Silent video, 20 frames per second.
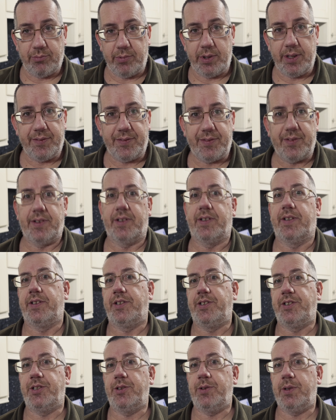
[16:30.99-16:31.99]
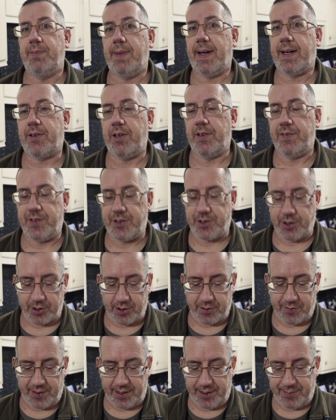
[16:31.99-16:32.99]
with doing macro
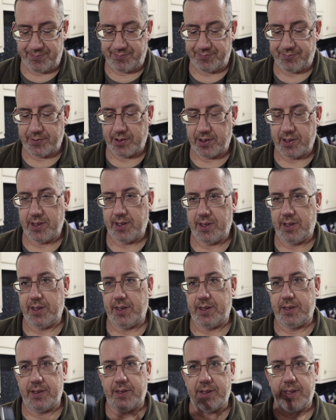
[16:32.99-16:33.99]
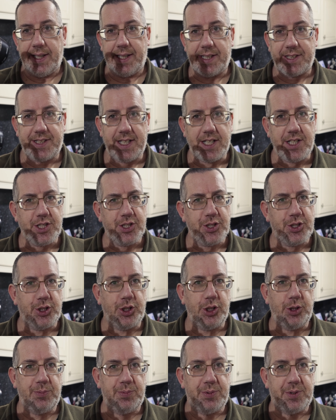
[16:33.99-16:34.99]
photography. Extension
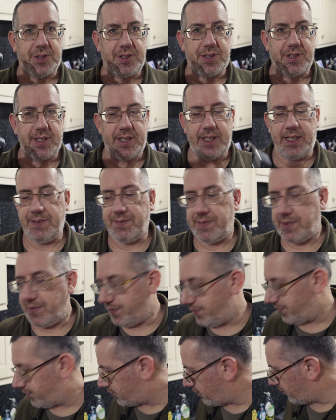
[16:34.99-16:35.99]
tubes, even if you've